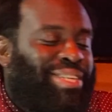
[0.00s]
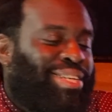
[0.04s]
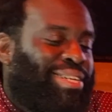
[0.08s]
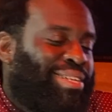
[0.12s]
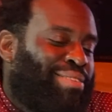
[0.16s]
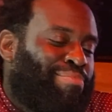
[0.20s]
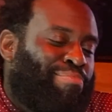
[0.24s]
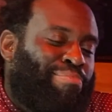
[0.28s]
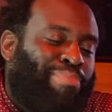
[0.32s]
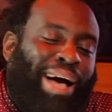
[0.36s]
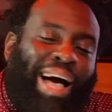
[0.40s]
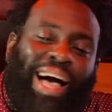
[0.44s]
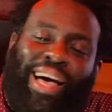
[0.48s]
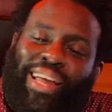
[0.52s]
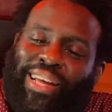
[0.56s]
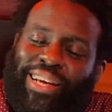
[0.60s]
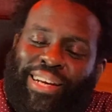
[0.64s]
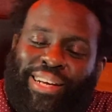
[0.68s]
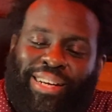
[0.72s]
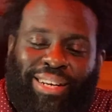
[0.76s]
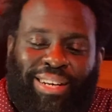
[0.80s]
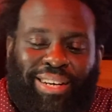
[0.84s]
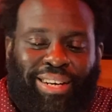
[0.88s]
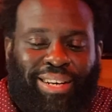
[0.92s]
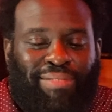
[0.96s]
and
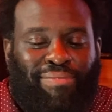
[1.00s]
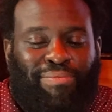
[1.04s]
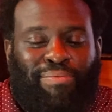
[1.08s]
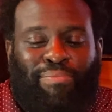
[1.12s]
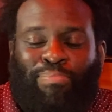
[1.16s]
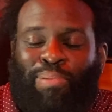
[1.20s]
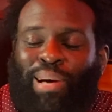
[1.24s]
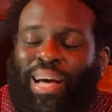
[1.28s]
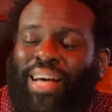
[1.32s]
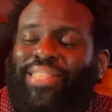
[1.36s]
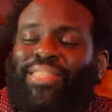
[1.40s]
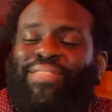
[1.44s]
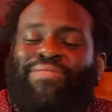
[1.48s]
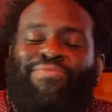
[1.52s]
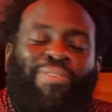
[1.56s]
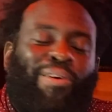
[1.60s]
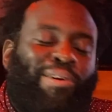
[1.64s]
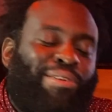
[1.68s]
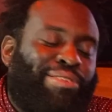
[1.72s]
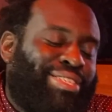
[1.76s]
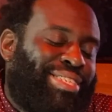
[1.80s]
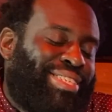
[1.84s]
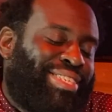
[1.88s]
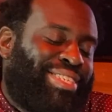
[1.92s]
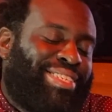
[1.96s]
Monica. Best
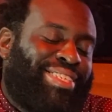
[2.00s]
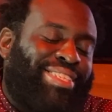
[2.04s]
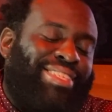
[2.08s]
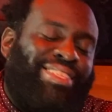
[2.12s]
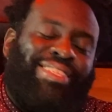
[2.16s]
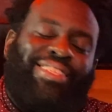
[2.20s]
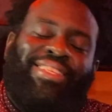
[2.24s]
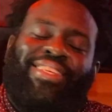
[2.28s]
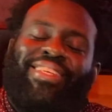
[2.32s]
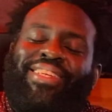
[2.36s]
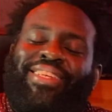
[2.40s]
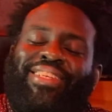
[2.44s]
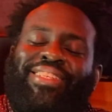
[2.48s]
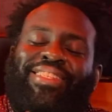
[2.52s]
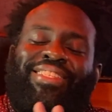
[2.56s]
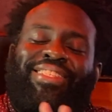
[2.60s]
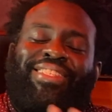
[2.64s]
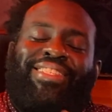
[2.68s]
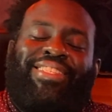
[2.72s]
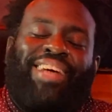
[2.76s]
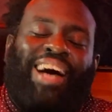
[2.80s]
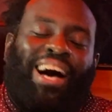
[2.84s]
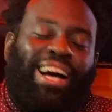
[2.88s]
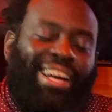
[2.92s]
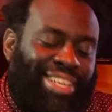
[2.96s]
verses
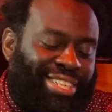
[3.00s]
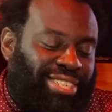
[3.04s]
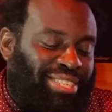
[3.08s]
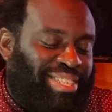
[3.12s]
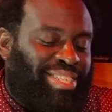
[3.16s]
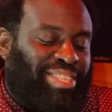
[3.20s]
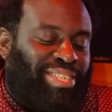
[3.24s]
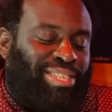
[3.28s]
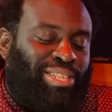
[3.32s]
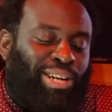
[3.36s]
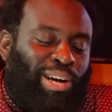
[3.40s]
done. Yeah.